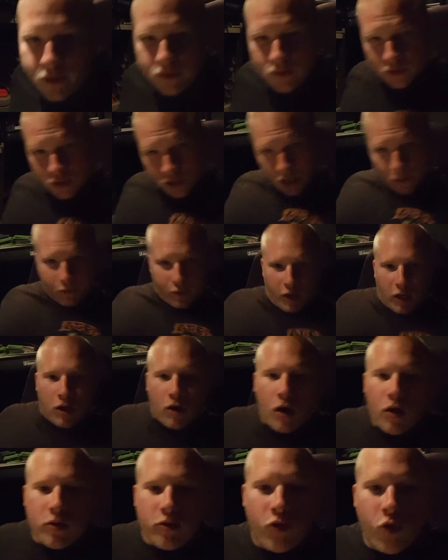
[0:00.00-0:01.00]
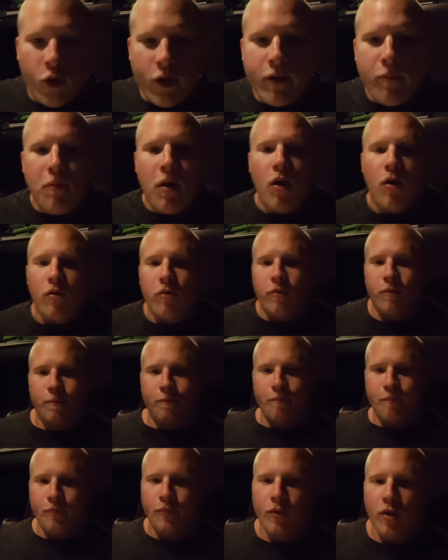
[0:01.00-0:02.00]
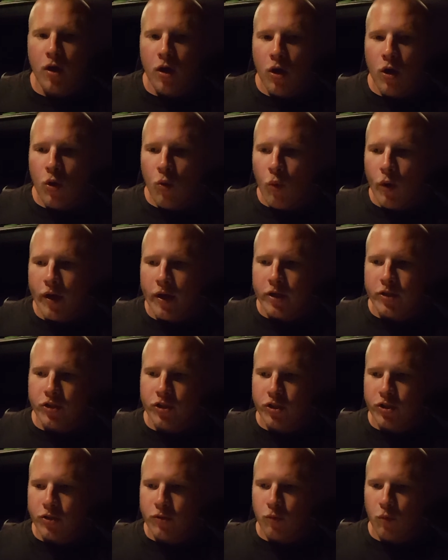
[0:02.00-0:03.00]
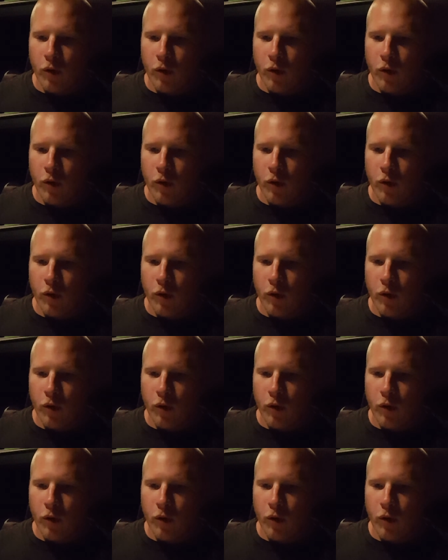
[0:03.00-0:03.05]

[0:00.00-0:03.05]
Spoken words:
something called creep mode, which